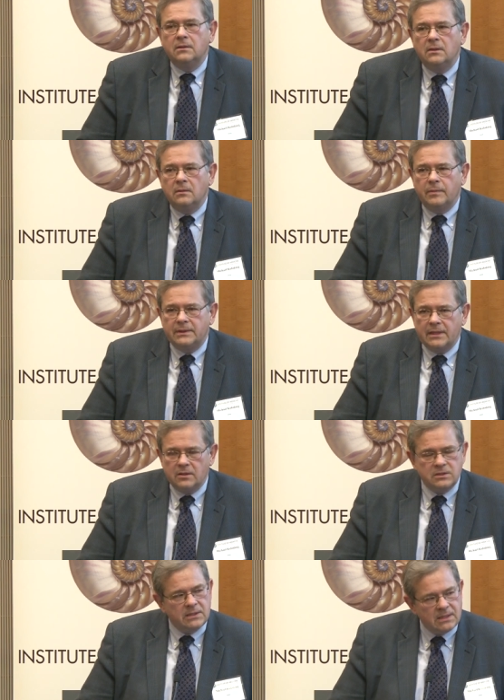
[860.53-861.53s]
But
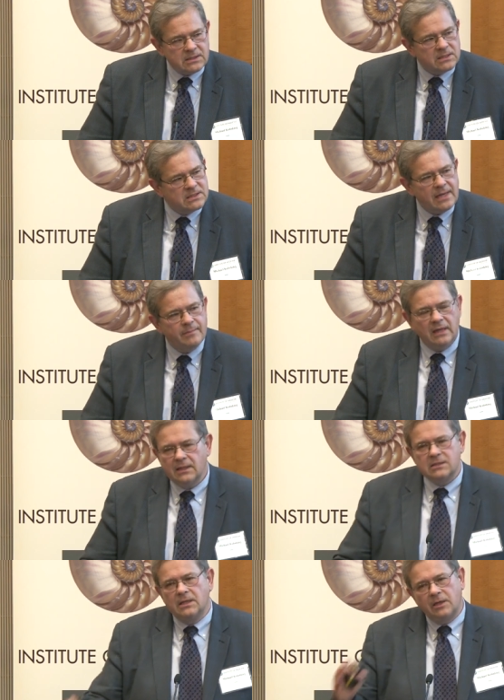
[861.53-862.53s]
there's this CML
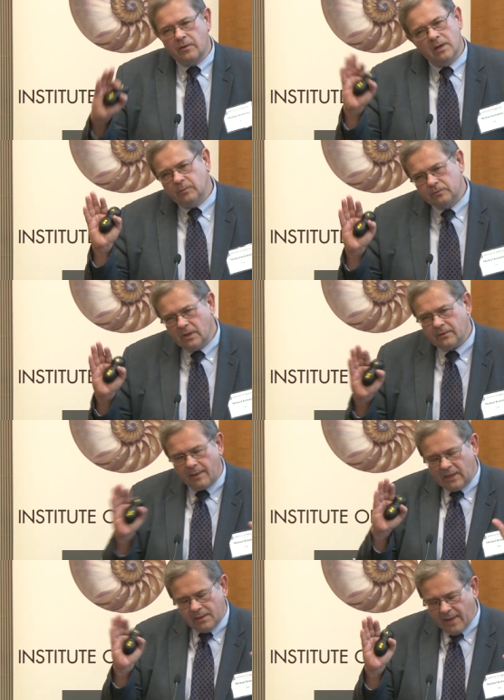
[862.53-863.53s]
is an incredible drug. I
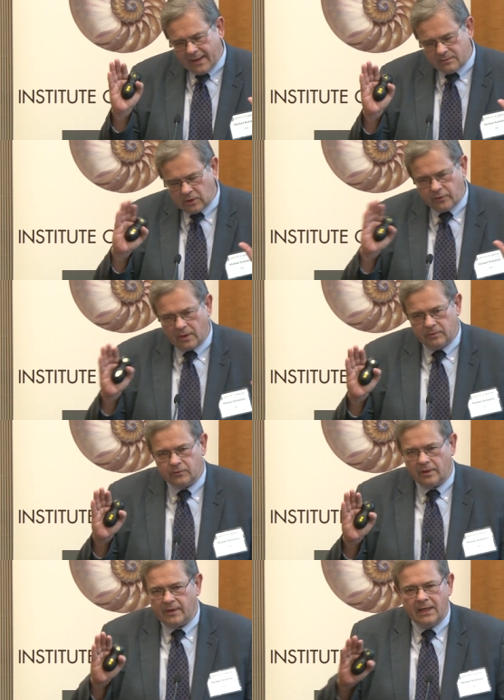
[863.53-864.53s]
mean, imatinib is an incredible drug,
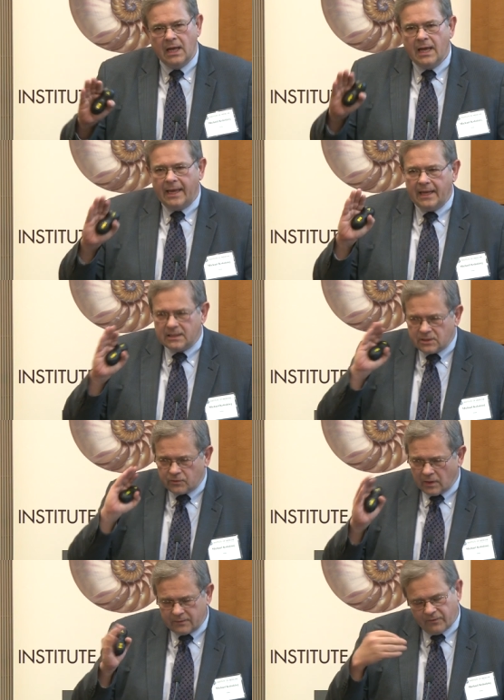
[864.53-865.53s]
right? It is a
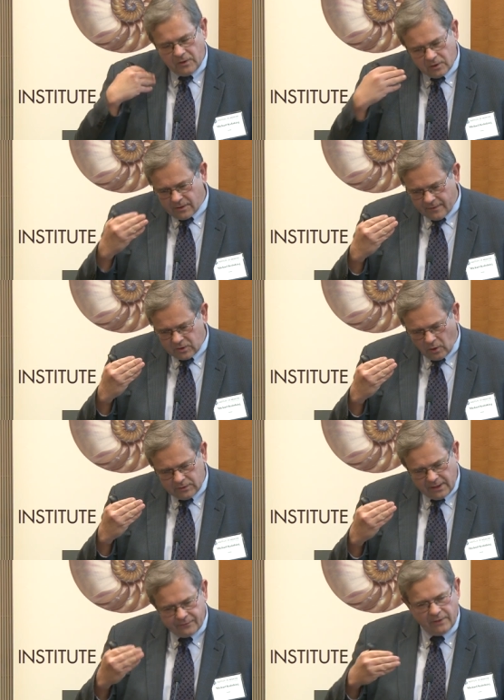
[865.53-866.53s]
drug for those of us old
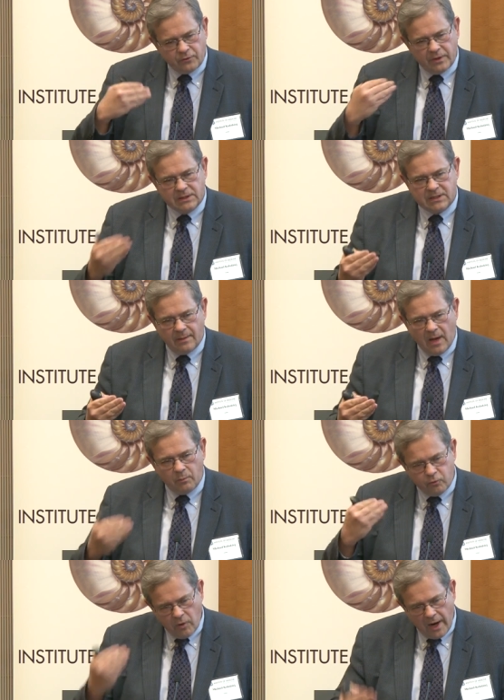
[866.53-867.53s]
enough to have treated CML
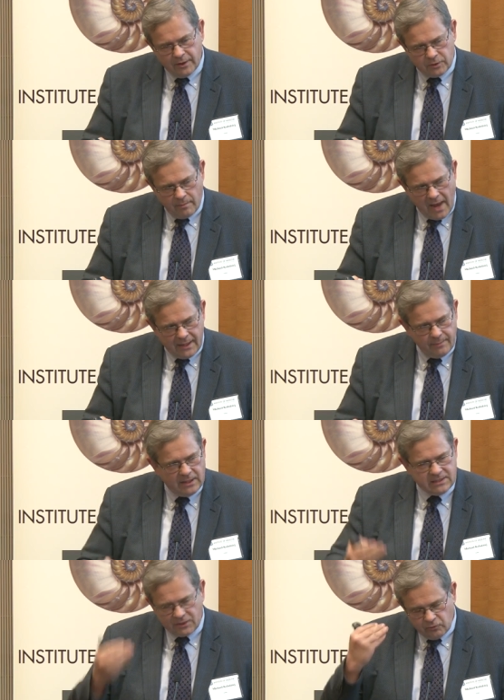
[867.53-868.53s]
prior to imatinib. It
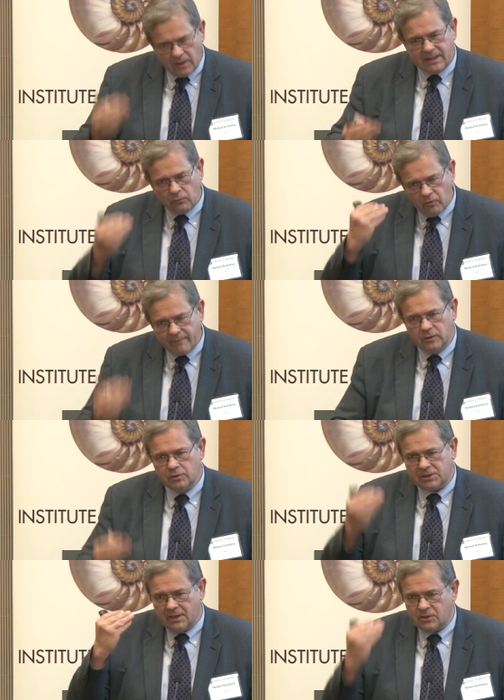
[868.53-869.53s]
is a drug that
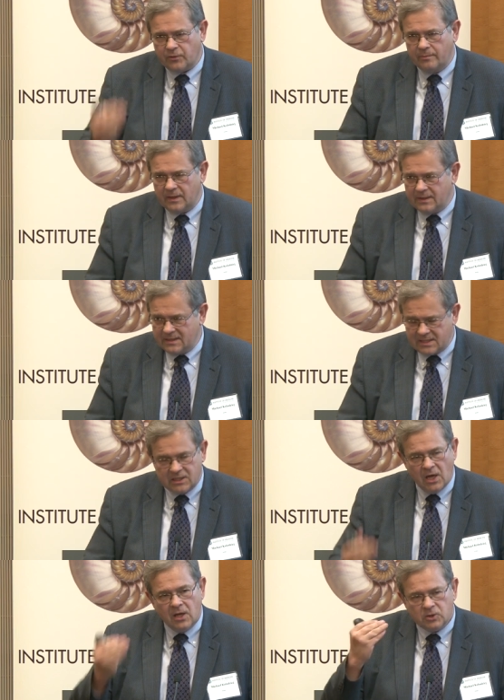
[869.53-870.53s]
revolutionized treatment of the disease.
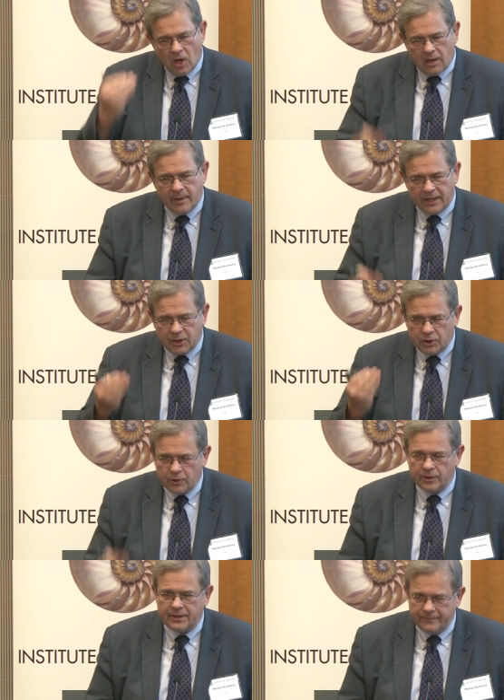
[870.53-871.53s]
Talk about a
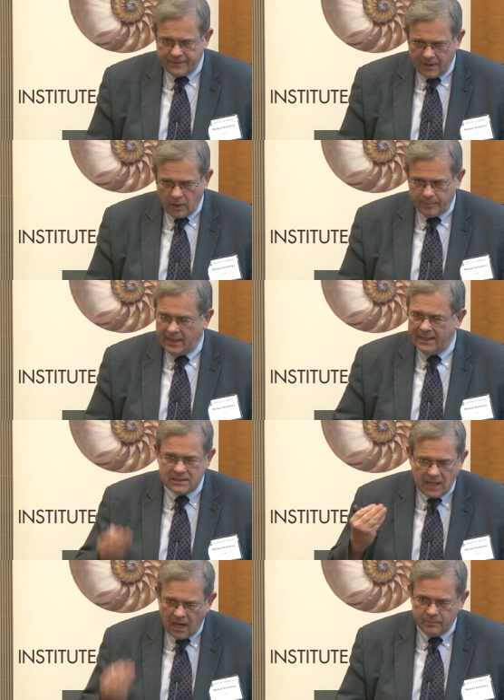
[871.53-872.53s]
curative therapy. It is
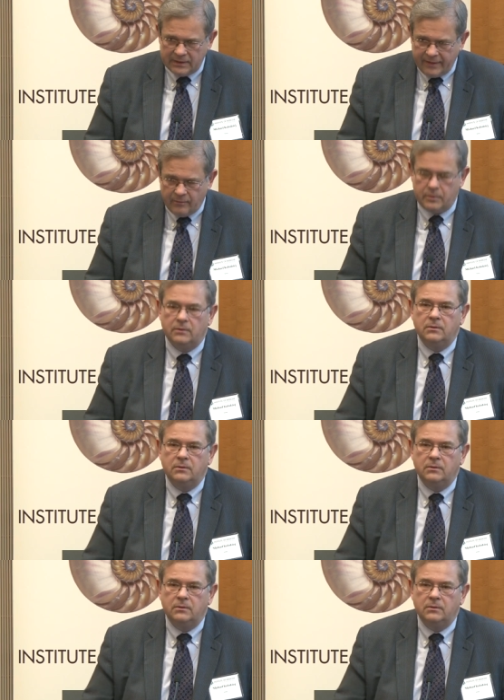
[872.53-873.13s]
unbelievable.